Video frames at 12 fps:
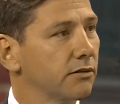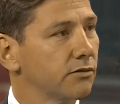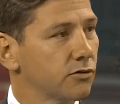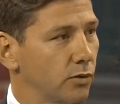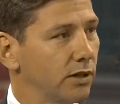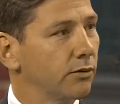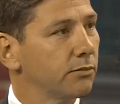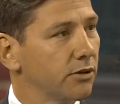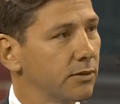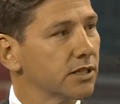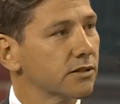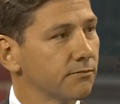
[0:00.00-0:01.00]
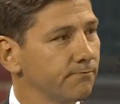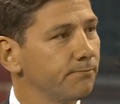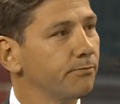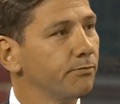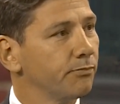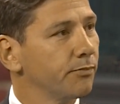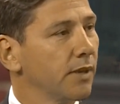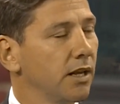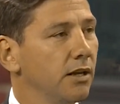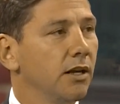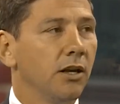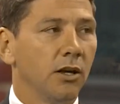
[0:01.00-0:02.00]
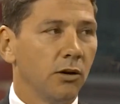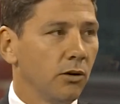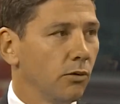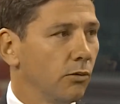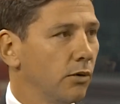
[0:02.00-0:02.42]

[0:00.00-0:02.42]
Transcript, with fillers: So instead of 21 pieces of paper, it's one